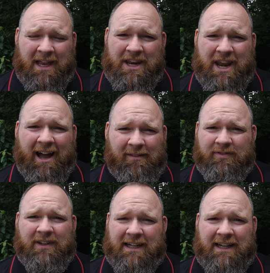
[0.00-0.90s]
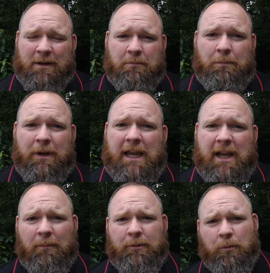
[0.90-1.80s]
not fitting in, but being
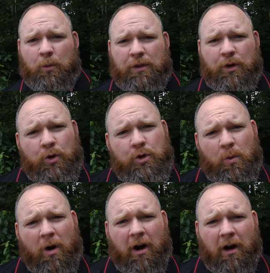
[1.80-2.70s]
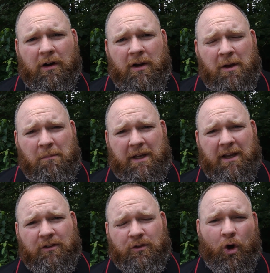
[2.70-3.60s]
comfortable with who you are.
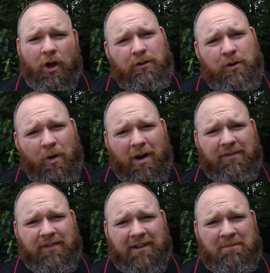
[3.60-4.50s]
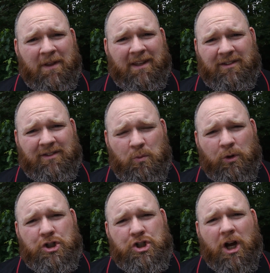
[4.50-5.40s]
Because all too often, you see, we're
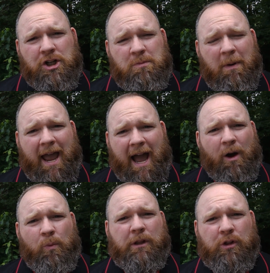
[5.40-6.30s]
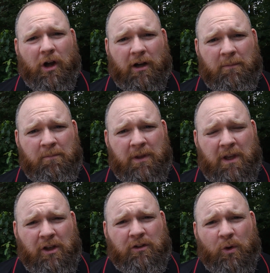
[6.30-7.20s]
judged by how we look.
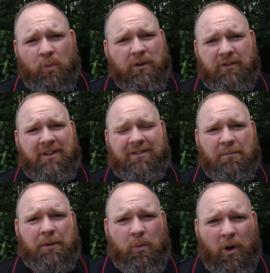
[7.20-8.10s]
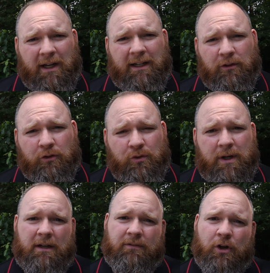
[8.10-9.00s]
So we'll see somebody walking down the street,
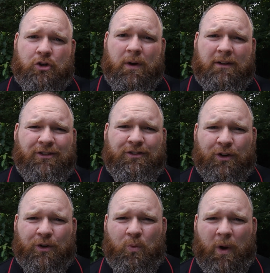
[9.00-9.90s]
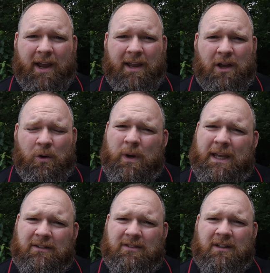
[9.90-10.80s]
and if they're dressed a certain way,
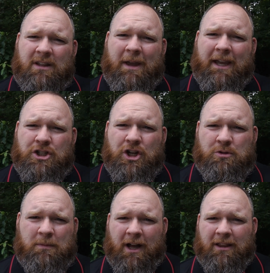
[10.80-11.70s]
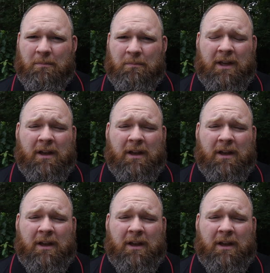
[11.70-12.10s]
we instantly make a judgment on them